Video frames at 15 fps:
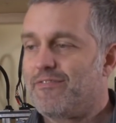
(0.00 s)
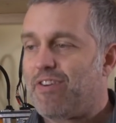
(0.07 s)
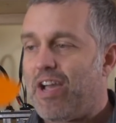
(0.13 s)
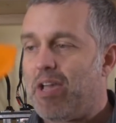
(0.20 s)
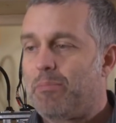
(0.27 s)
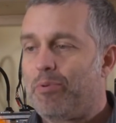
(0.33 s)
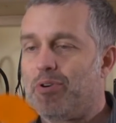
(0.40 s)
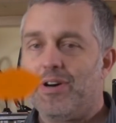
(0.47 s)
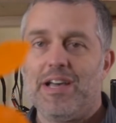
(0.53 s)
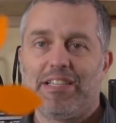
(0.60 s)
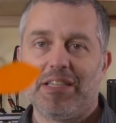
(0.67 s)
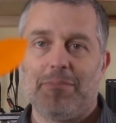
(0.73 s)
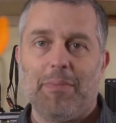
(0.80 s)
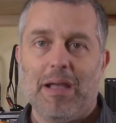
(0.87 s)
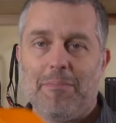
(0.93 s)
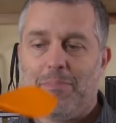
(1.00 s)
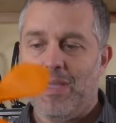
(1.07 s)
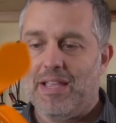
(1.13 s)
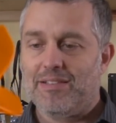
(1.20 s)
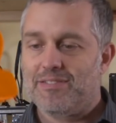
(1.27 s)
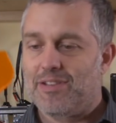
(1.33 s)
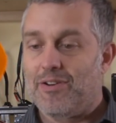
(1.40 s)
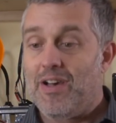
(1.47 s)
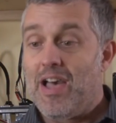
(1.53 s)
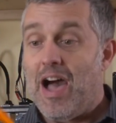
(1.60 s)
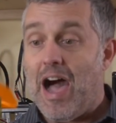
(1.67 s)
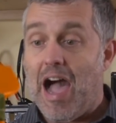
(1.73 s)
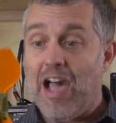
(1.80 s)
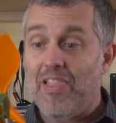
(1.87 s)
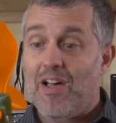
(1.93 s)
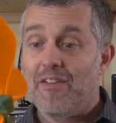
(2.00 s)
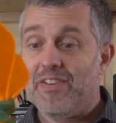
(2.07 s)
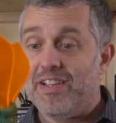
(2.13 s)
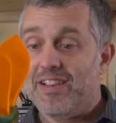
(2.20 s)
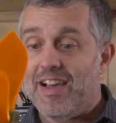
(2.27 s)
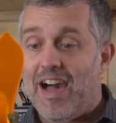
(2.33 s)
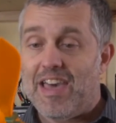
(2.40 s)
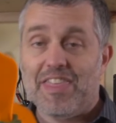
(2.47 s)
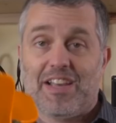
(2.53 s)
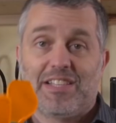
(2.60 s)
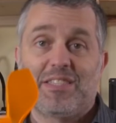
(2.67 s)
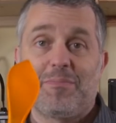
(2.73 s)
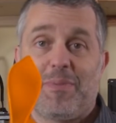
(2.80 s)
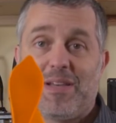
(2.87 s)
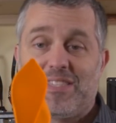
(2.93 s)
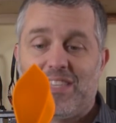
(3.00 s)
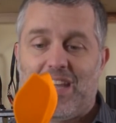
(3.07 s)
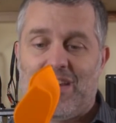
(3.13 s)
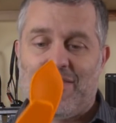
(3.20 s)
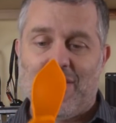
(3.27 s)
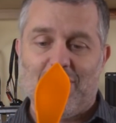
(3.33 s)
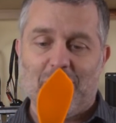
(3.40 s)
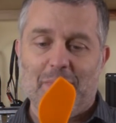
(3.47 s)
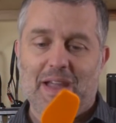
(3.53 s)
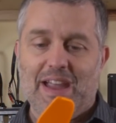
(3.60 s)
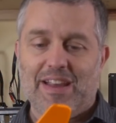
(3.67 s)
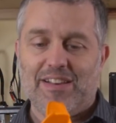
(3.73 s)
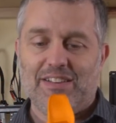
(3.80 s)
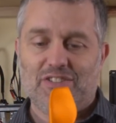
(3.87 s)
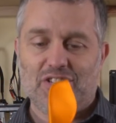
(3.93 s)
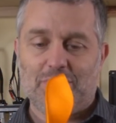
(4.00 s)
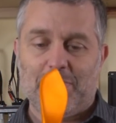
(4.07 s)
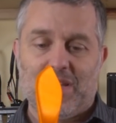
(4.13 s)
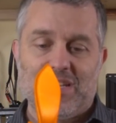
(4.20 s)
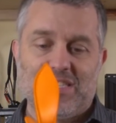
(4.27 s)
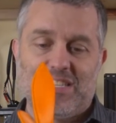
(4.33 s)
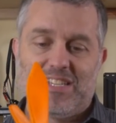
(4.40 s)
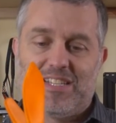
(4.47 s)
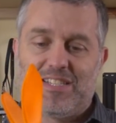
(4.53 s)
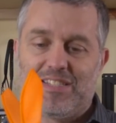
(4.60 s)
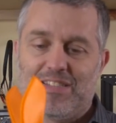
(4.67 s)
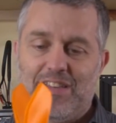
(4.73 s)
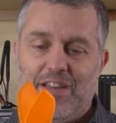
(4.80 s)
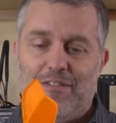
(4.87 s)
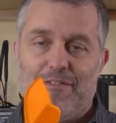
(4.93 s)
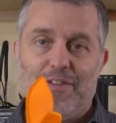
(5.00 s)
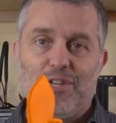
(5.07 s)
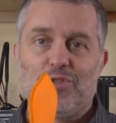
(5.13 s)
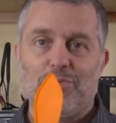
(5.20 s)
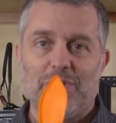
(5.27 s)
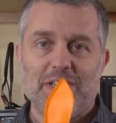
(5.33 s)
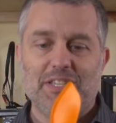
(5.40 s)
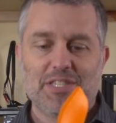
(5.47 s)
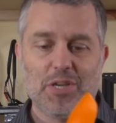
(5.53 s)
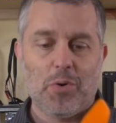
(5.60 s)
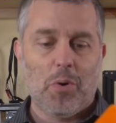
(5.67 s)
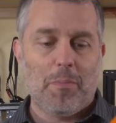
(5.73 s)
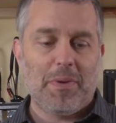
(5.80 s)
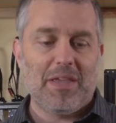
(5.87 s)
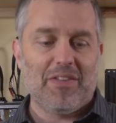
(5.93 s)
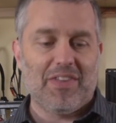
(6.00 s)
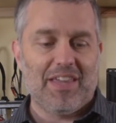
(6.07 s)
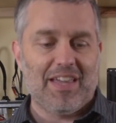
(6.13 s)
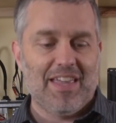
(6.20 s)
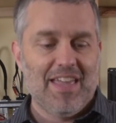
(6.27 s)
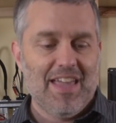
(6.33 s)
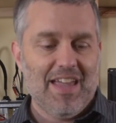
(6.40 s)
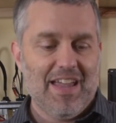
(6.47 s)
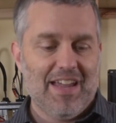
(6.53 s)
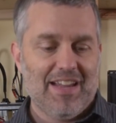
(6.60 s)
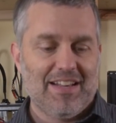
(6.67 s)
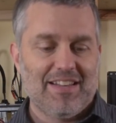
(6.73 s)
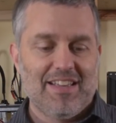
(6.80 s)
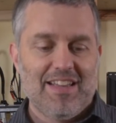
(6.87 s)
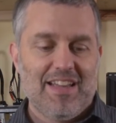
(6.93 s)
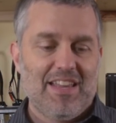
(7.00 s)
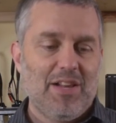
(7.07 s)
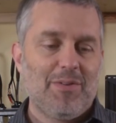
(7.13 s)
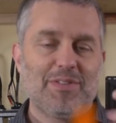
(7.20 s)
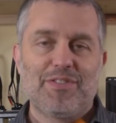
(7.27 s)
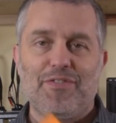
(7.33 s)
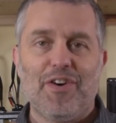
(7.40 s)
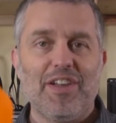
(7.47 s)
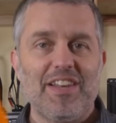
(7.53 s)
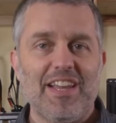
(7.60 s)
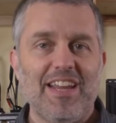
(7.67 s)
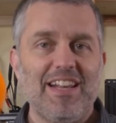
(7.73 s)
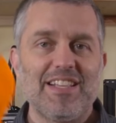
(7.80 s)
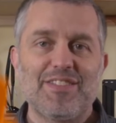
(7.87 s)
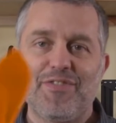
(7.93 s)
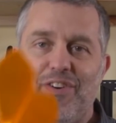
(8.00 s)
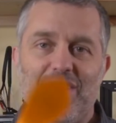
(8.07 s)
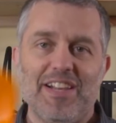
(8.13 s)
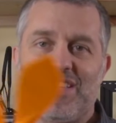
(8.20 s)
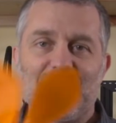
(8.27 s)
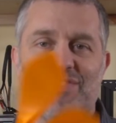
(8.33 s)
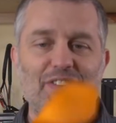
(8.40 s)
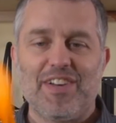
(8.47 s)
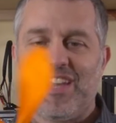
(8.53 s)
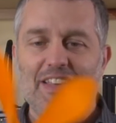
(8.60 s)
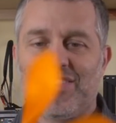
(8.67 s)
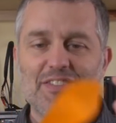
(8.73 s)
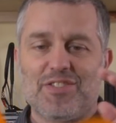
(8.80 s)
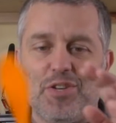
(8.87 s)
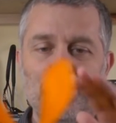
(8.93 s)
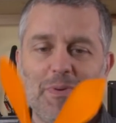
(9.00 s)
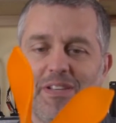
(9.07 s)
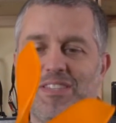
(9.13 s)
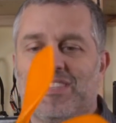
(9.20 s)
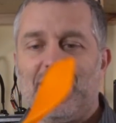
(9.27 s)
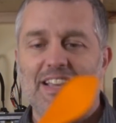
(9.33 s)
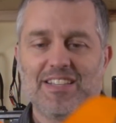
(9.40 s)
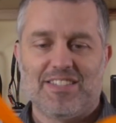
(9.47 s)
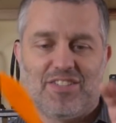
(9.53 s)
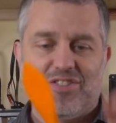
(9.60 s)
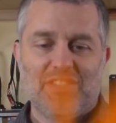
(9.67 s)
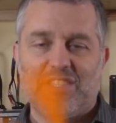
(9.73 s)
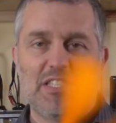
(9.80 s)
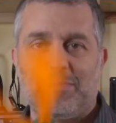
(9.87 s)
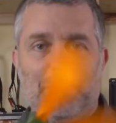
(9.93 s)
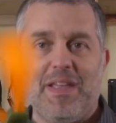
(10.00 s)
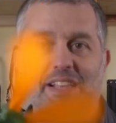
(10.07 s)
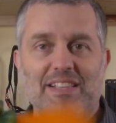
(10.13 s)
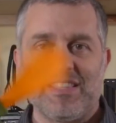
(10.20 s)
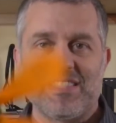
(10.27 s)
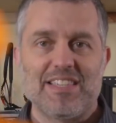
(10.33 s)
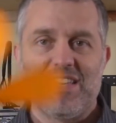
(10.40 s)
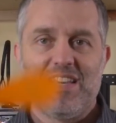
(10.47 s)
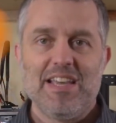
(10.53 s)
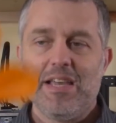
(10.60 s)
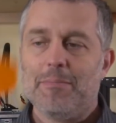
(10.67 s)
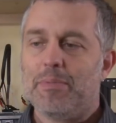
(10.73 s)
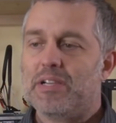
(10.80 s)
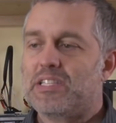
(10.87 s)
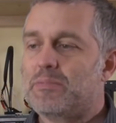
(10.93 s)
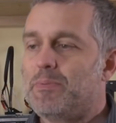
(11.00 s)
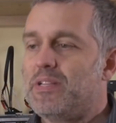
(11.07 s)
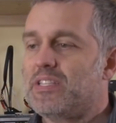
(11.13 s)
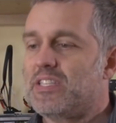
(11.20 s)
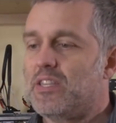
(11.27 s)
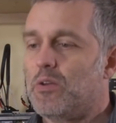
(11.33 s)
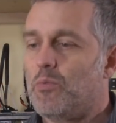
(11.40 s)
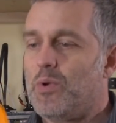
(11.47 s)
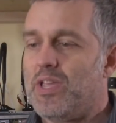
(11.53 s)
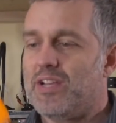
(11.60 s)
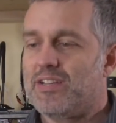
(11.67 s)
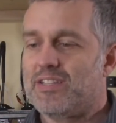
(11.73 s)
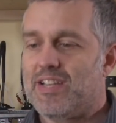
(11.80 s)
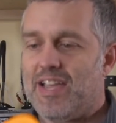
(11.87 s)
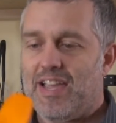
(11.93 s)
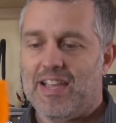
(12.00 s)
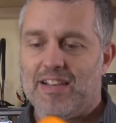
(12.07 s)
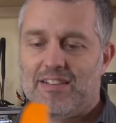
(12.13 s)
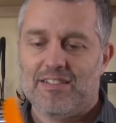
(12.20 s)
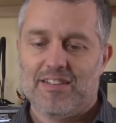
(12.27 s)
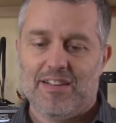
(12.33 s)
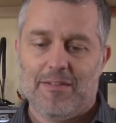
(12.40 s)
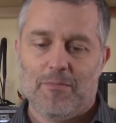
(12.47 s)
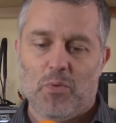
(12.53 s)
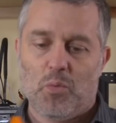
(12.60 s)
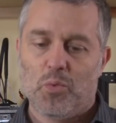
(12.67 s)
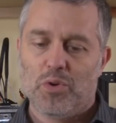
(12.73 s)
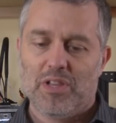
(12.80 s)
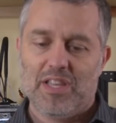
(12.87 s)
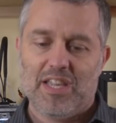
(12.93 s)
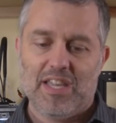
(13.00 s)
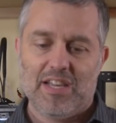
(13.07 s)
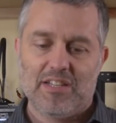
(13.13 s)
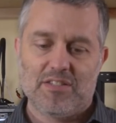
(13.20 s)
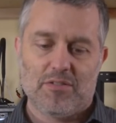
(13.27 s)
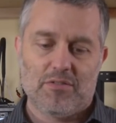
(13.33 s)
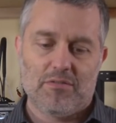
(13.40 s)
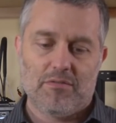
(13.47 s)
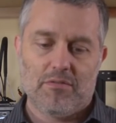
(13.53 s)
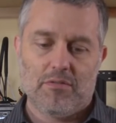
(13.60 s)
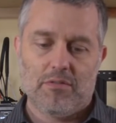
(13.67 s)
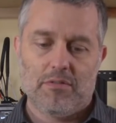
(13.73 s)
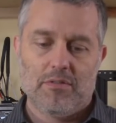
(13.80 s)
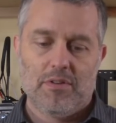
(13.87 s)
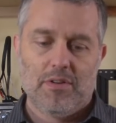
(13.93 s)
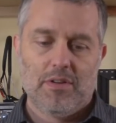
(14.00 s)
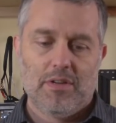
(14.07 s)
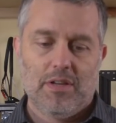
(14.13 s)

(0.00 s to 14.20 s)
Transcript: viable as it might be. So I love it. I think it's the best thing I've ever made just because it is visually so appealing. And you know, it's fun. It is fun. It's funny how the stupidest things, it just spins, but it spins in the wind. And whirligigs or